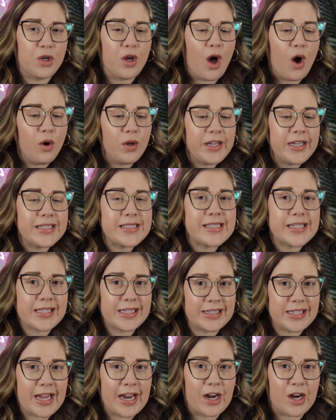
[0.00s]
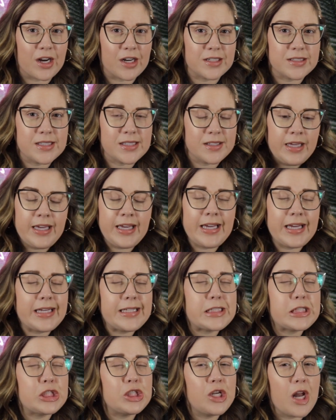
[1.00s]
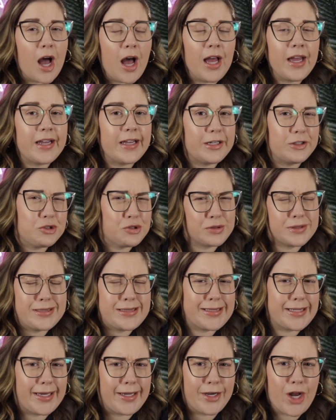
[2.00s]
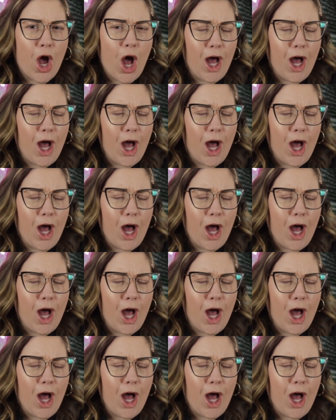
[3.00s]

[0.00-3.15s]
Kody declares he is not interested